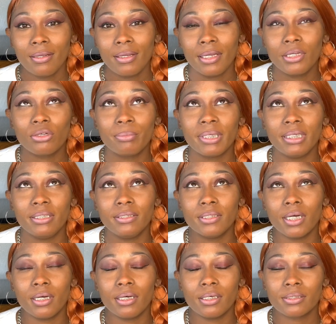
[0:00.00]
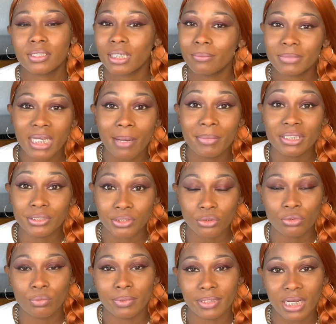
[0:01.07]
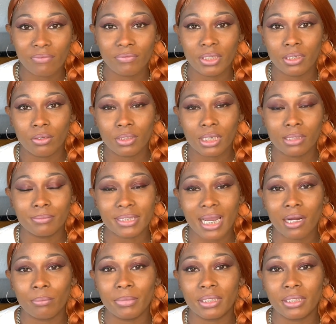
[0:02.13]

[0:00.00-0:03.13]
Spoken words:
It'll be sometime in June when that video comes out,